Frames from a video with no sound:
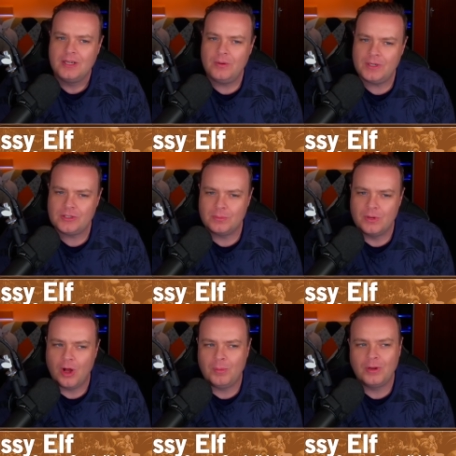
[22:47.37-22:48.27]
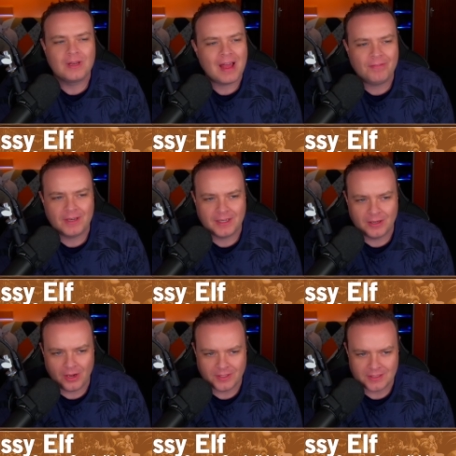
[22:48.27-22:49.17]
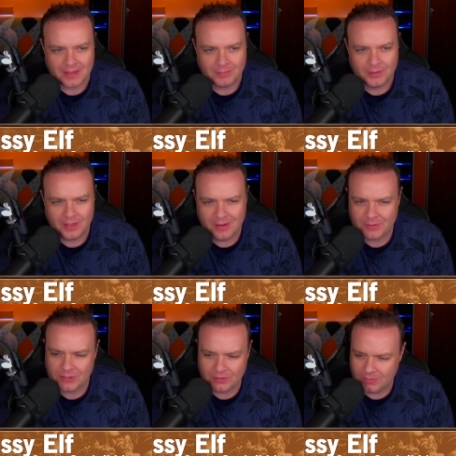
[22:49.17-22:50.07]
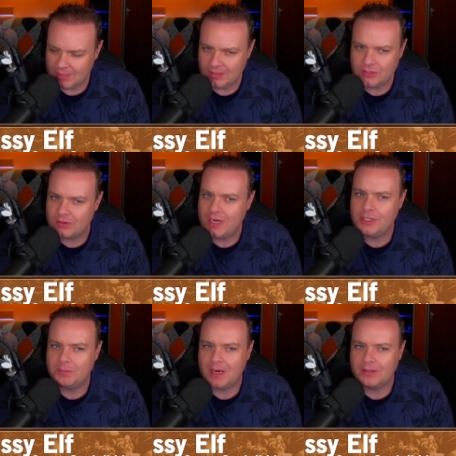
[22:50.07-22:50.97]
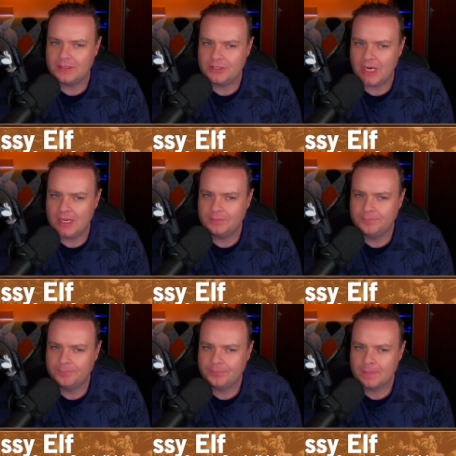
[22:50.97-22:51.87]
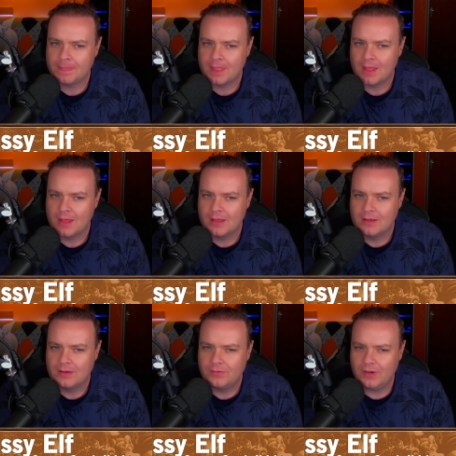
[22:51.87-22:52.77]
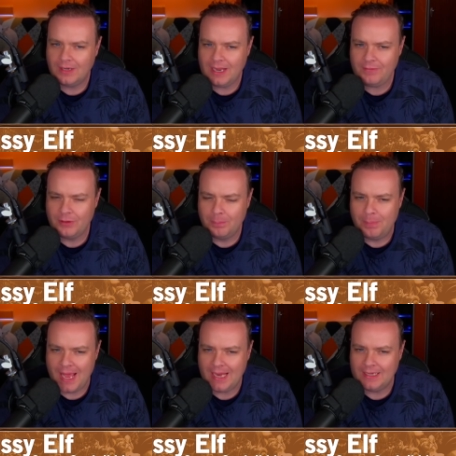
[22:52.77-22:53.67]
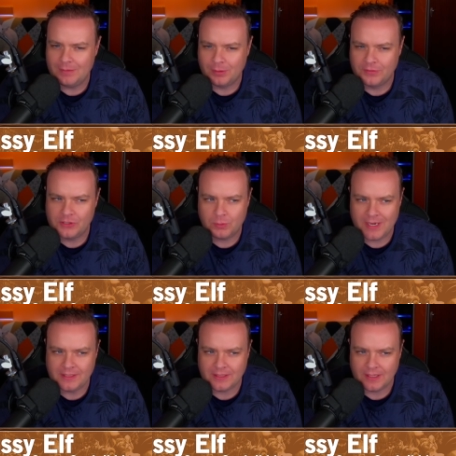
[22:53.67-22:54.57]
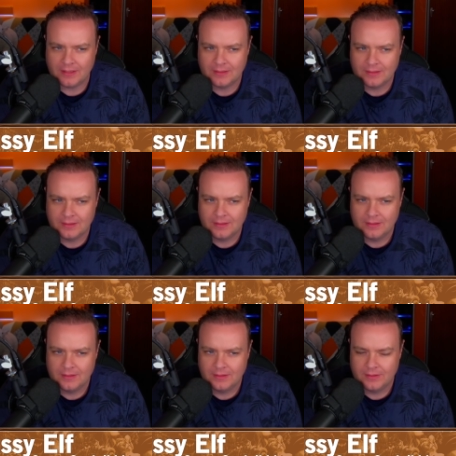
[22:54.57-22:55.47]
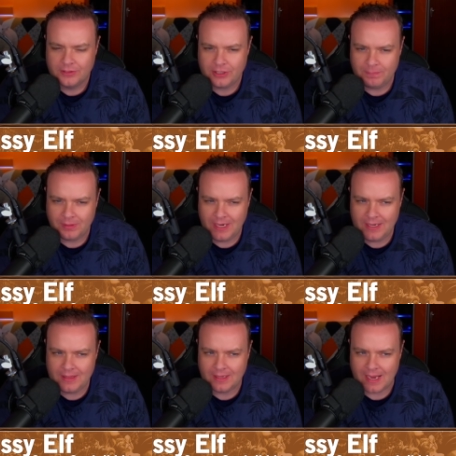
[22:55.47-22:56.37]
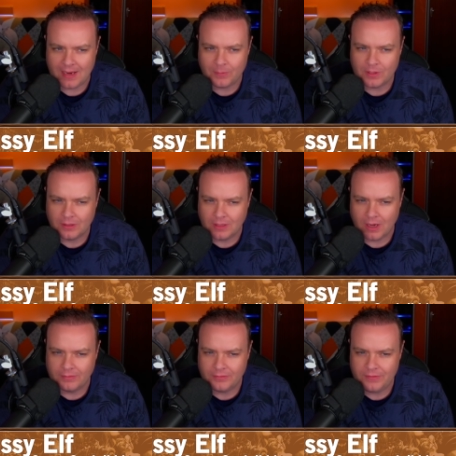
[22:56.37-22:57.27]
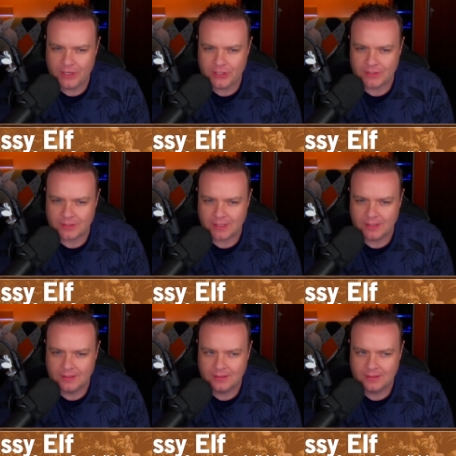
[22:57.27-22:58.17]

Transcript: doing some normal leveling content, but there was something strange about her chat. For a level barely above 20, she played the game with a lot of efficiency.